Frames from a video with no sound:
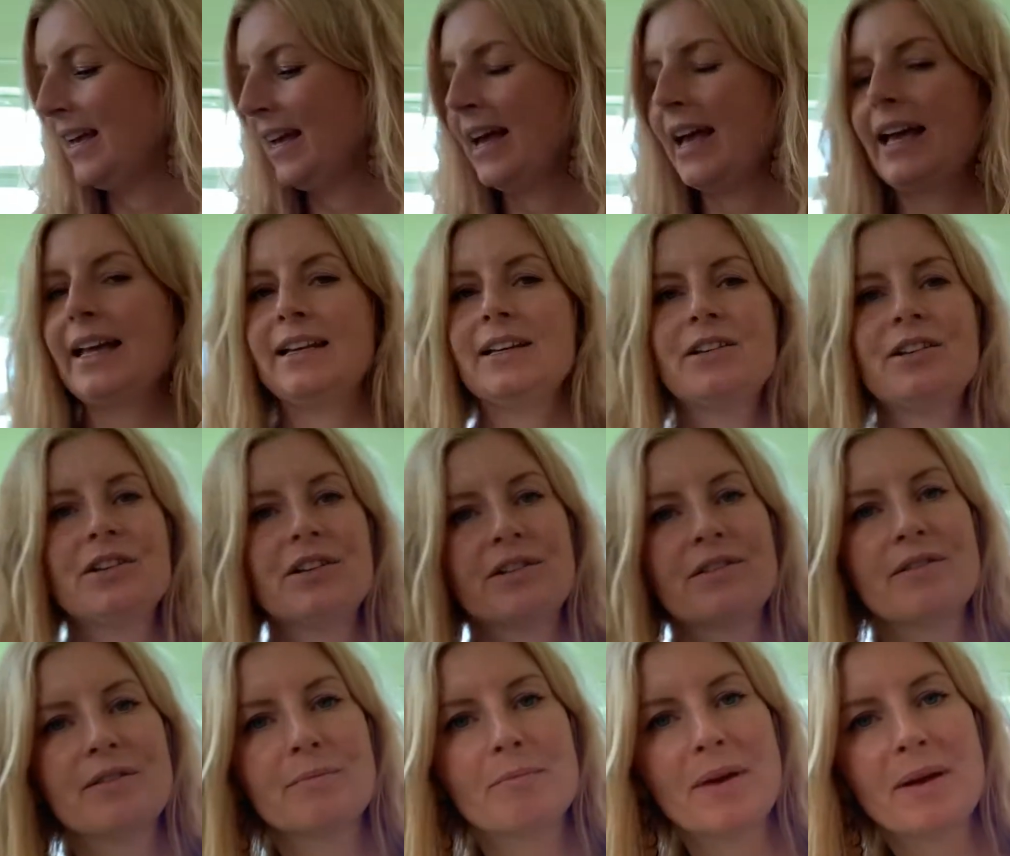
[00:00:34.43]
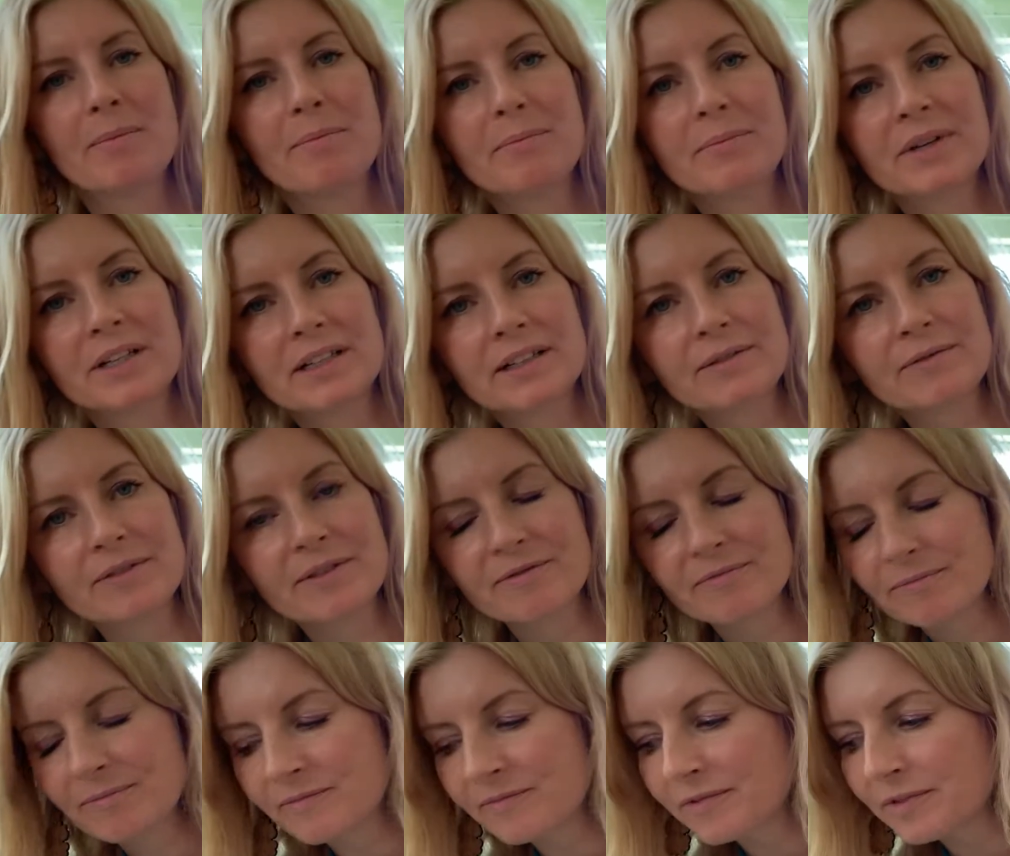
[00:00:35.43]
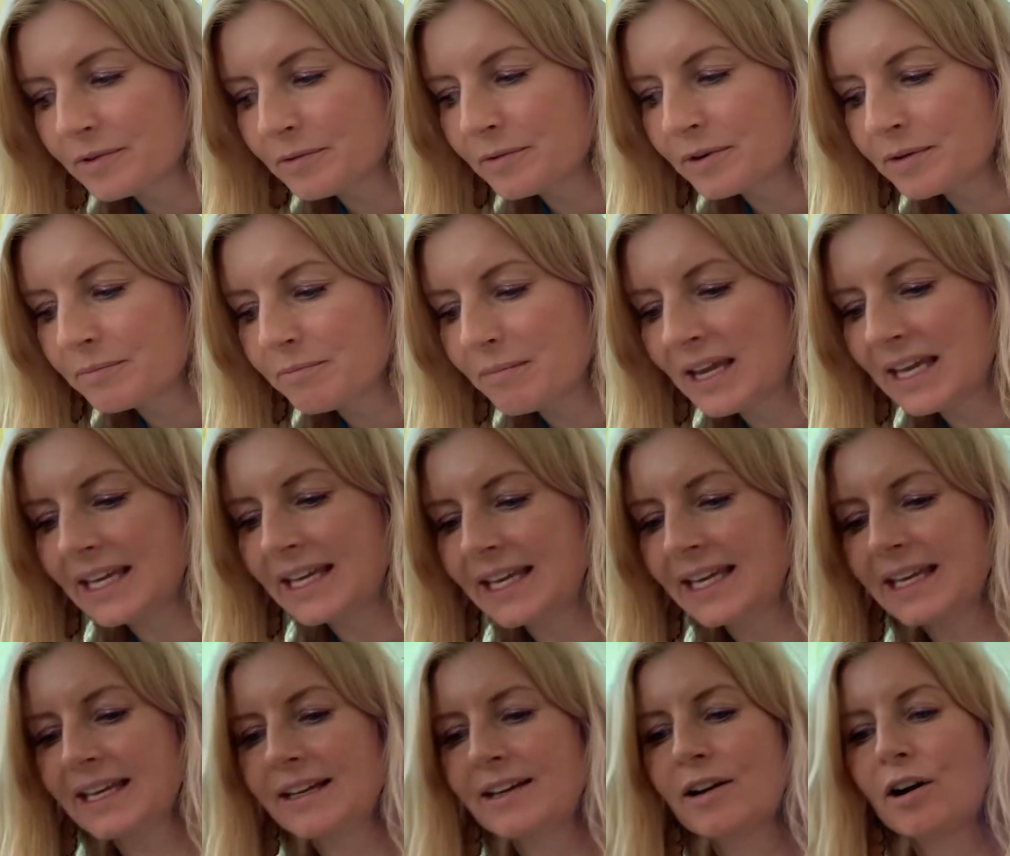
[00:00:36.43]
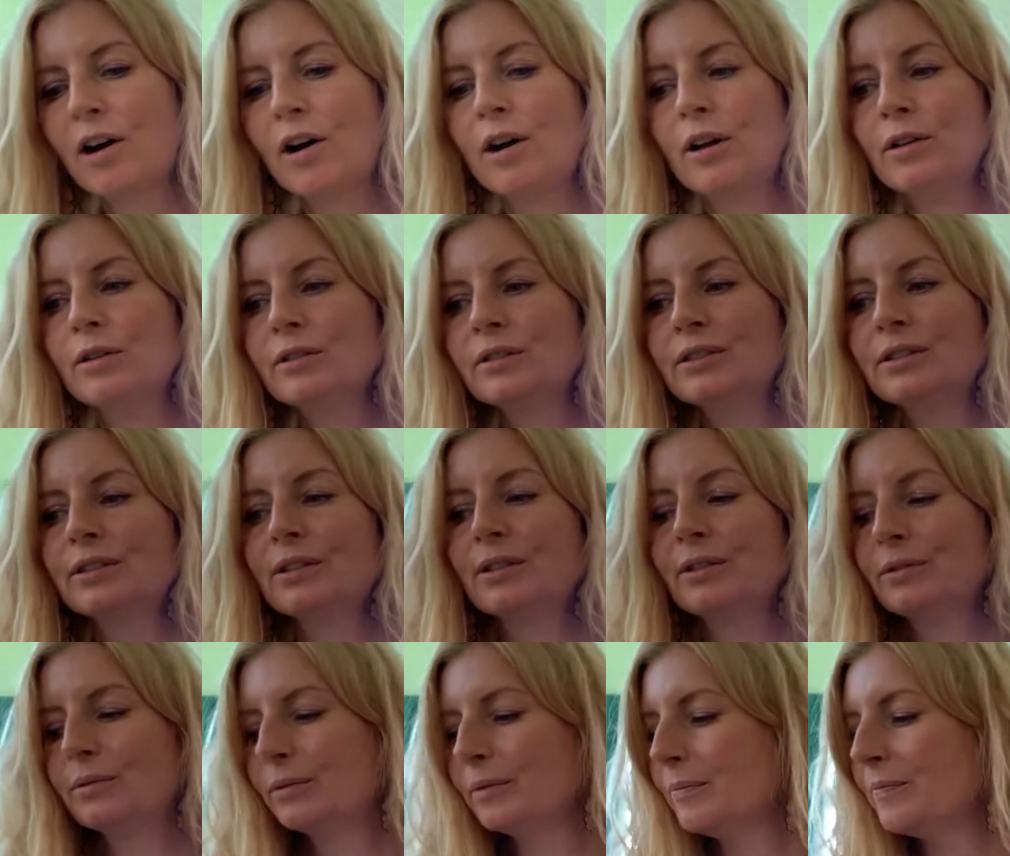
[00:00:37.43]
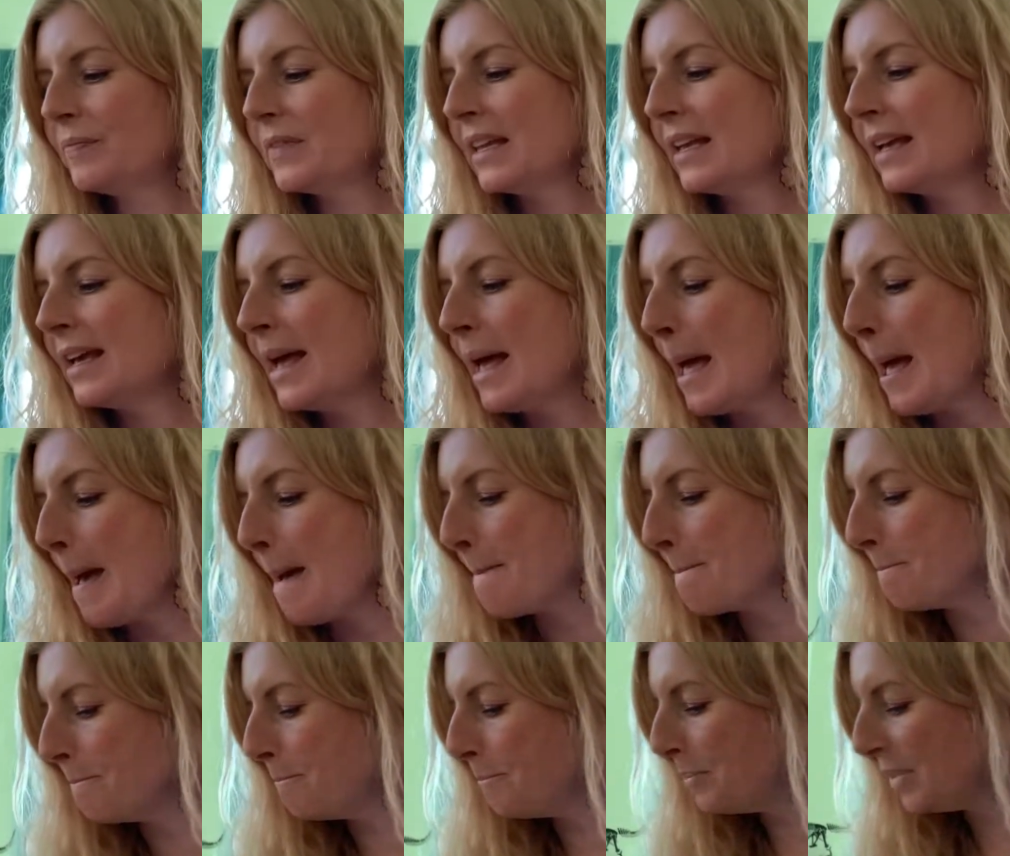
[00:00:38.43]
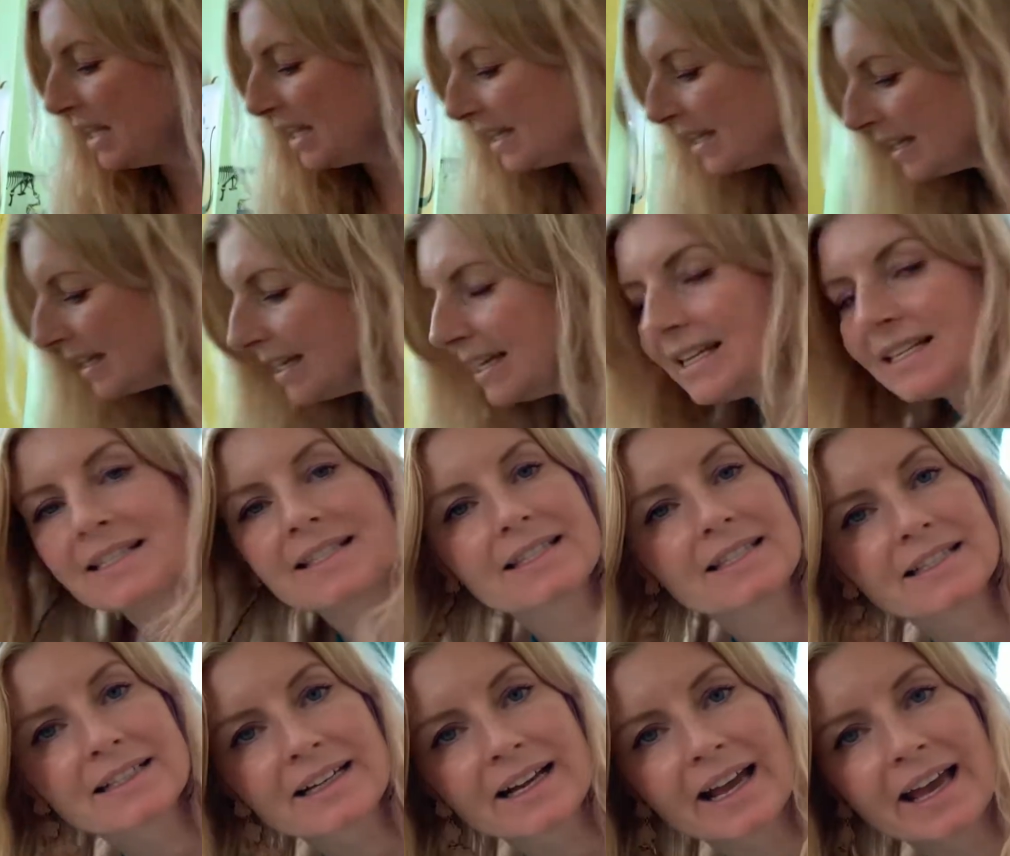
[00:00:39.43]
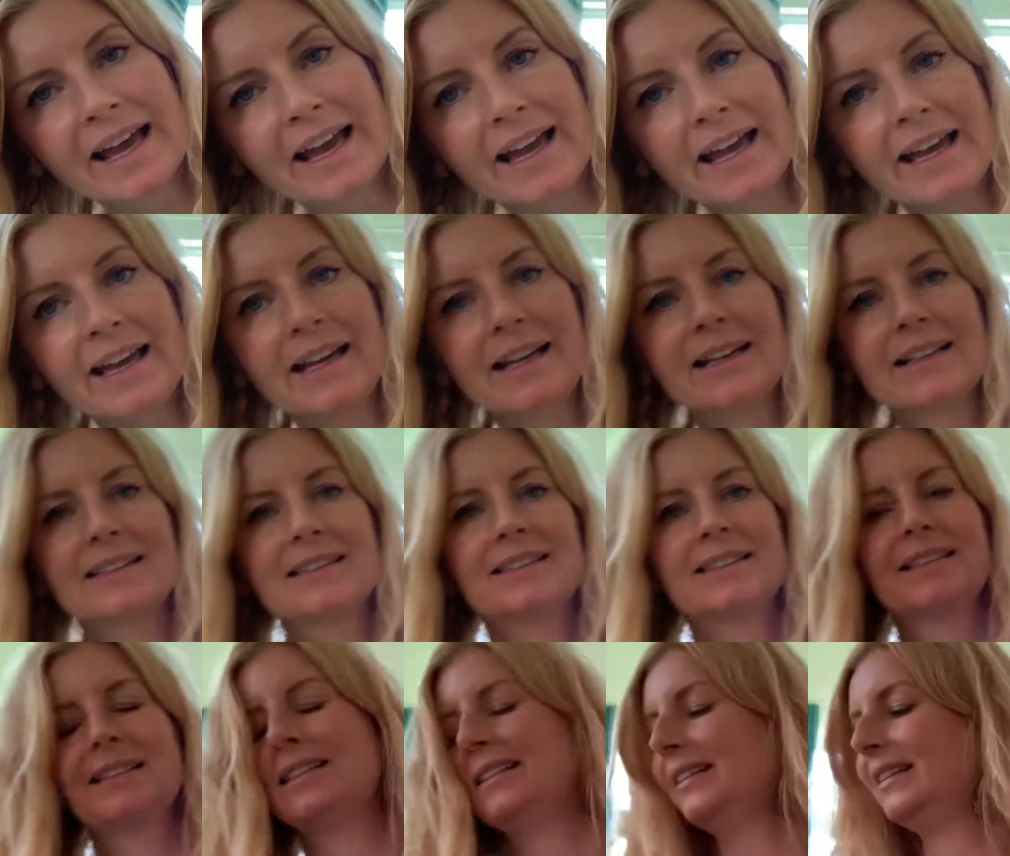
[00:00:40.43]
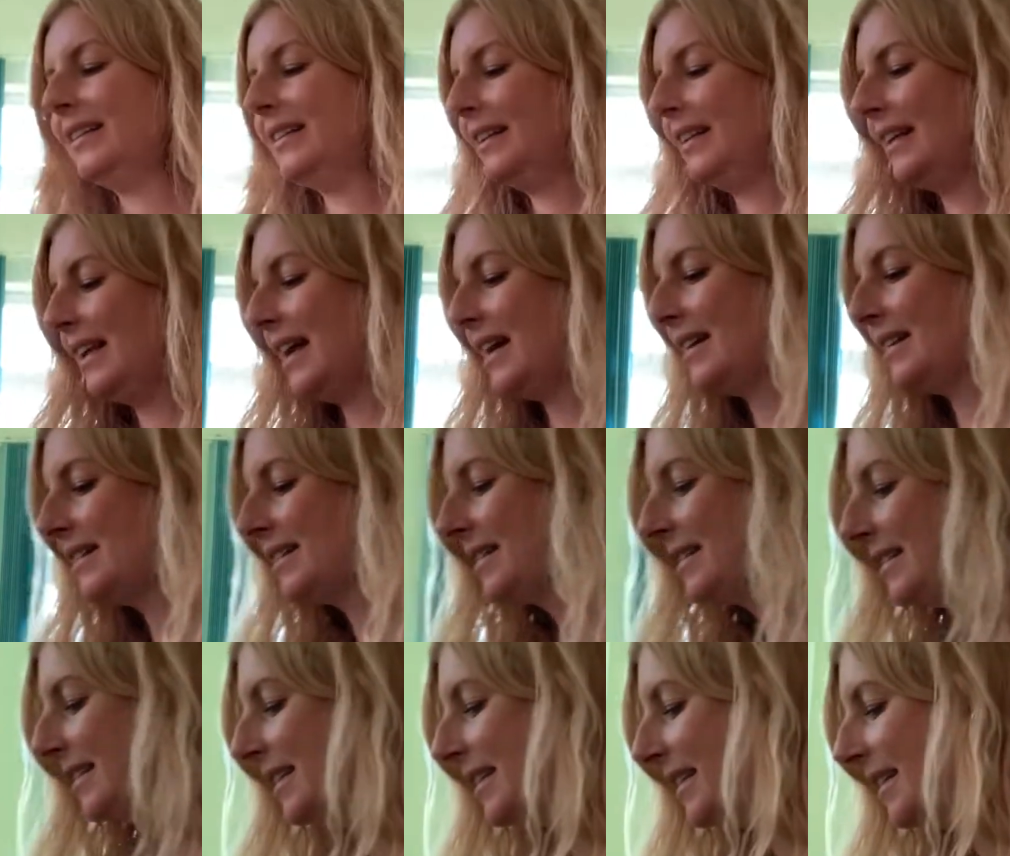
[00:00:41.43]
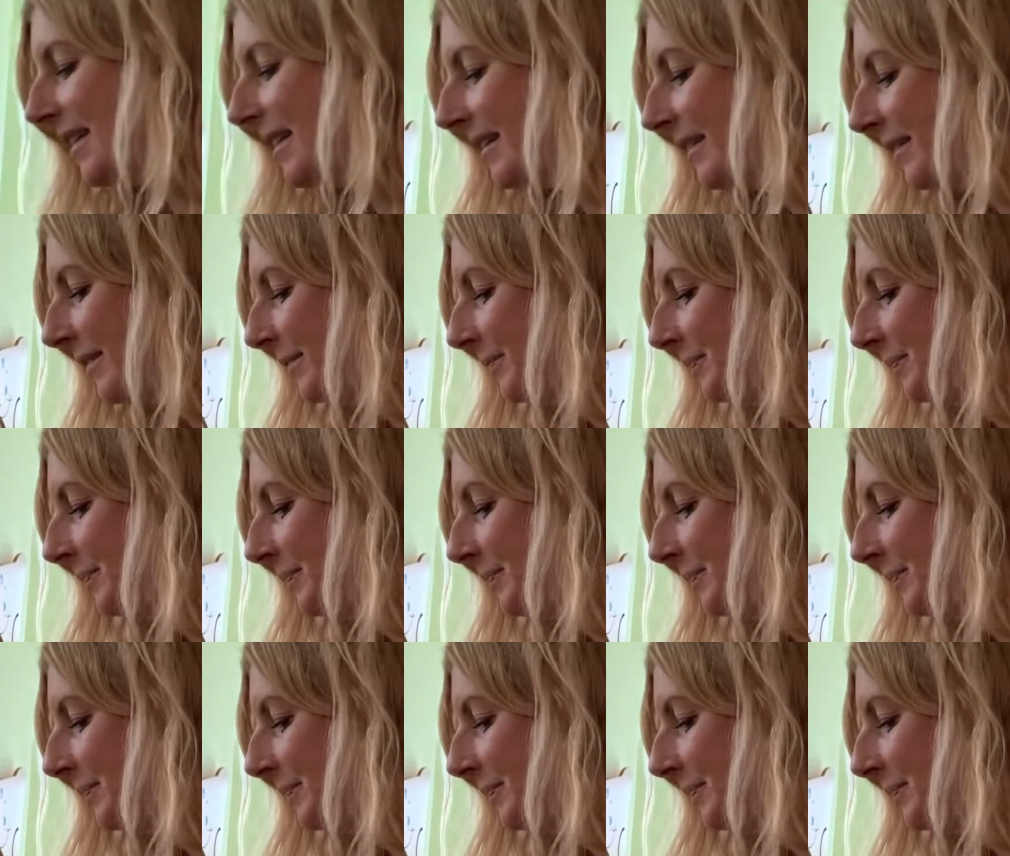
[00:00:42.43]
And do you remember we were making also big Easter eggs last year?